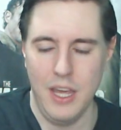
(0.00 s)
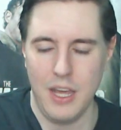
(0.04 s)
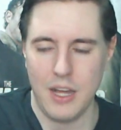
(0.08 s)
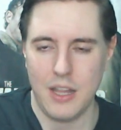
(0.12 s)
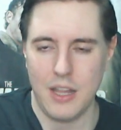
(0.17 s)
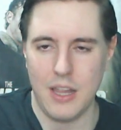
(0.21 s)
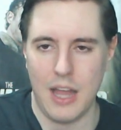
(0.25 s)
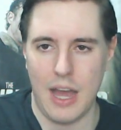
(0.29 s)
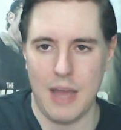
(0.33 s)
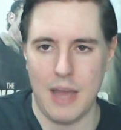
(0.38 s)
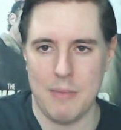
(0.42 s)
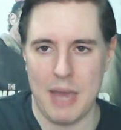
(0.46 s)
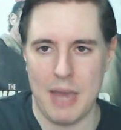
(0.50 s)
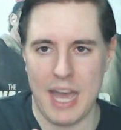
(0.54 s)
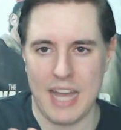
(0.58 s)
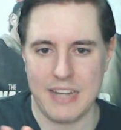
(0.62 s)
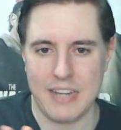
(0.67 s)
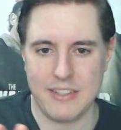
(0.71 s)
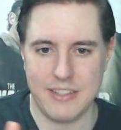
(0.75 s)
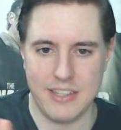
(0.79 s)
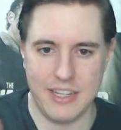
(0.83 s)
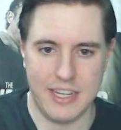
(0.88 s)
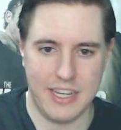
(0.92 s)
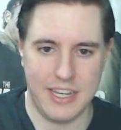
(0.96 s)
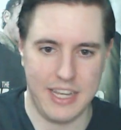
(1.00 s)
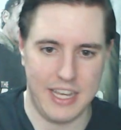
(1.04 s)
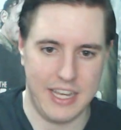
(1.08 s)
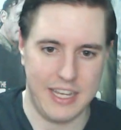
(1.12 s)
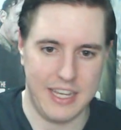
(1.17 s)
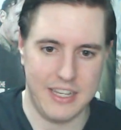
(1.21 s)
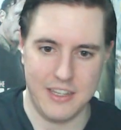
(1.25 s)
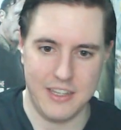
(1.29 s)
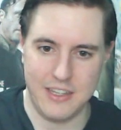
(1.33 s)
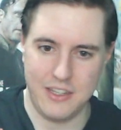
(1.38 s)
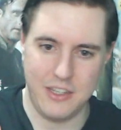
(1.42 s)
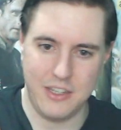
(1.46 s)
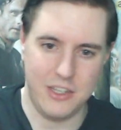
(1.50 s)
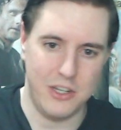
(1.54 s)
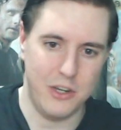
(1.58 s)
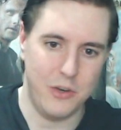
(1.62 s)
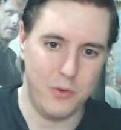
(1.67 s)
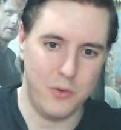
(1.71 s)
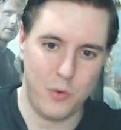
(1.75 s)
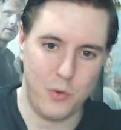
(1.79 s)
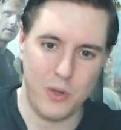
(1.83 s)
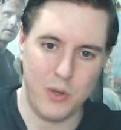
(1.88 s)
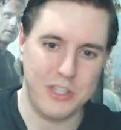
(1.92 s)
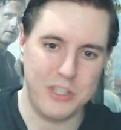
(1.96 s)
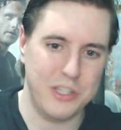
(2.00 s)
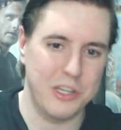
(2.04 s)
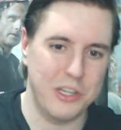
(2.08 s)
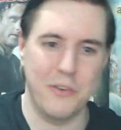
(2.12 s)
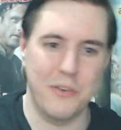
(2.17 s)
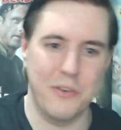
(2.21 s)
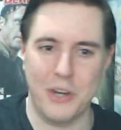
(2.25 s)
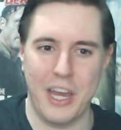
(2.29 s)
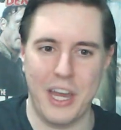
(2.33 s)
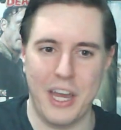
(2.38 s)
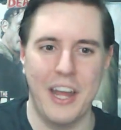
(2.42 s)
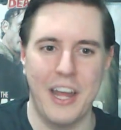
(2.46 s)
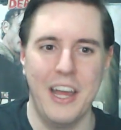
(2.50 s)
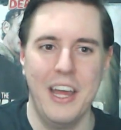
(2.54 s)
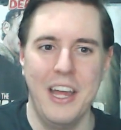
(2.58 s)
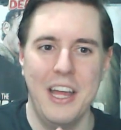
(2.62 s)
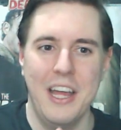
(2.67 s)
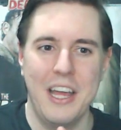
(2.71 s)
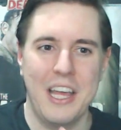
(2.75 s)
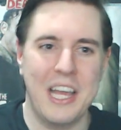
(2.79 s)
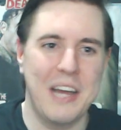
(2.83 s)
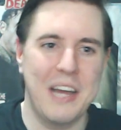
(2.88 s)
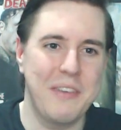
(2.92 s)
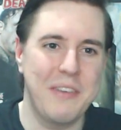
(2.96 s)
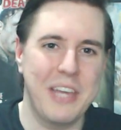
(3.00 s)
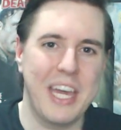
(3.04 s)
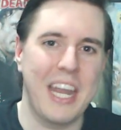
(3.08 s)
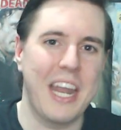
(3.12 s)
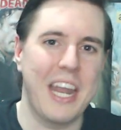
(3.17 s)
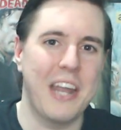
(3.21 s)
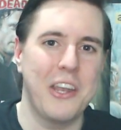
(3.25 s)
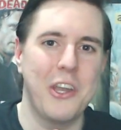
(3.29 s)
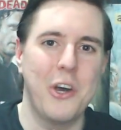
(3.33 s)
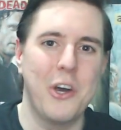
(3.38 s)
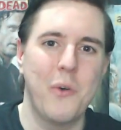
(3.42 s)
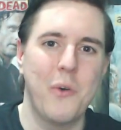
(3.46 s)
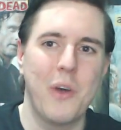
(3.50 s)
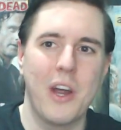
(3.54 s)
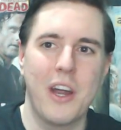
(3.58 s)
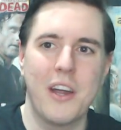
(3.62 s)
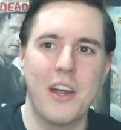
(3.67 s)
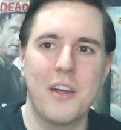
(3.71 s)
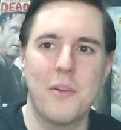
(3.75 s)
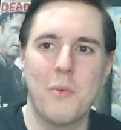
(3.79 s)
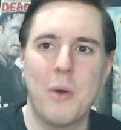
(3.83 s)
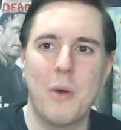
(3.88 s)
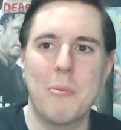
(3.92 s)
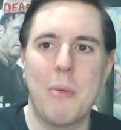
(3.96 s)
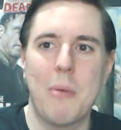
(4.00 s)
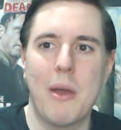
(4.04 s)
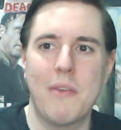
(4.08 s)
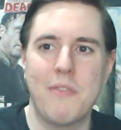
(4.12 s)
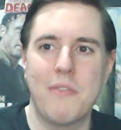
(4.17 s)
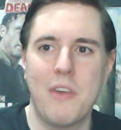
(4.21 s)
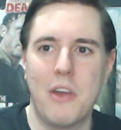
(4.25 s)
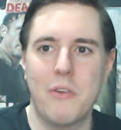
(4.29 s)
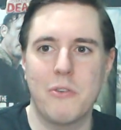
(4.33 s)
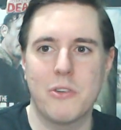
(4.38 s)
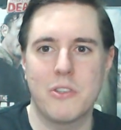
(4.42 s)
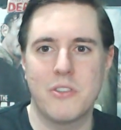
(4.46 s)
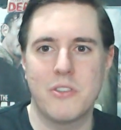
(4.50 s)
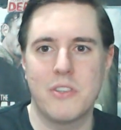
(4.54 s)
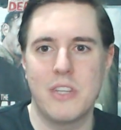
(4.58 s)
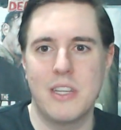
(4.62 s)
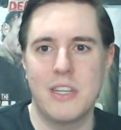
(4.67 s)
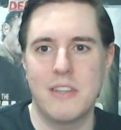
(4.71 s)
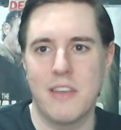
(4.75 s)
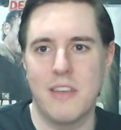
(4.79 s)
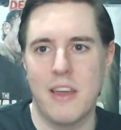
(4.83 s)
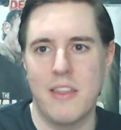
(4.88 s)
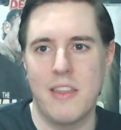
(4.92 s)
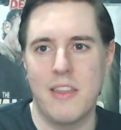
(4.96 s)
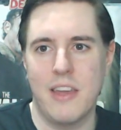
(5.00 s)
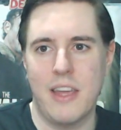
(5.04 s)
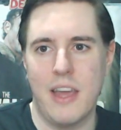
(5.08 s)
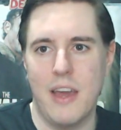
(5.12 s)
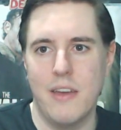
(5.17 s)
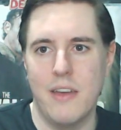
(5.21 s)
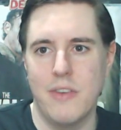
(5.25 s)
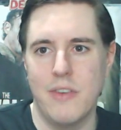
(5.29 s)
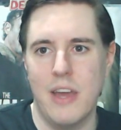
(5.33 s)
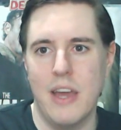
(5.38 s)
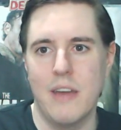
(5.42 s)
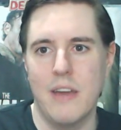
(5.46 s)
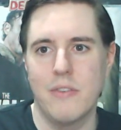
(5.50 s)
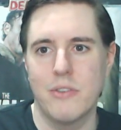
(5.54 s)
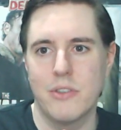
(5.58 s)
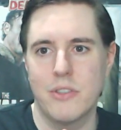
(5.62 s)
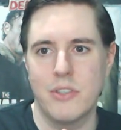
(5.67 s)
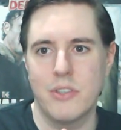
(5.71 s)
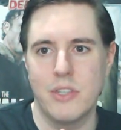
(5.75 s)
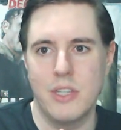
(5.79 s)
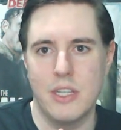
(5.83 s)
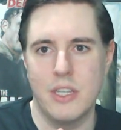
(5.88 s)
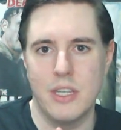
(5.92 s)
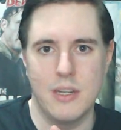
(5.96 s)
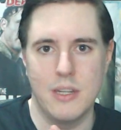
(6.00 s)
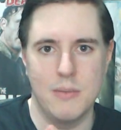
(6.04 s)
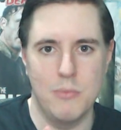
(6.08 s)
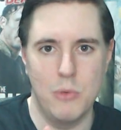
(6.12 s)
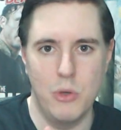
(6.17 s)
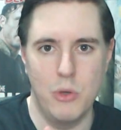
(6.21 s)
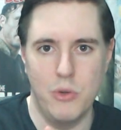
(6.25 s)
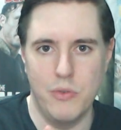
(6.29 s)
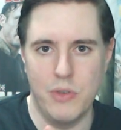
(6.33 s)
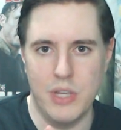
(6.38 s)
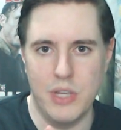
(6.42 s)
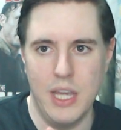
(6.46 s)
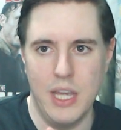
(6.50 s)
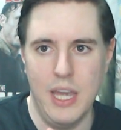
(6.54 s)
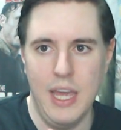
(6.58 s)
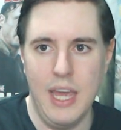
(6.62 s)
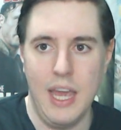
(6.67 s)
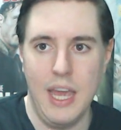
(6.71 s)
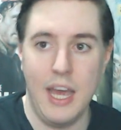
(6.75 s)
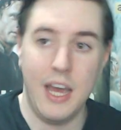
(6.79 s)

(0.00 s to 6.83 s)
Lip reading: climax and you know, Quicksilver kind of coming out of nowhere in one of my favorite scenes I think I've ever seen in a movie.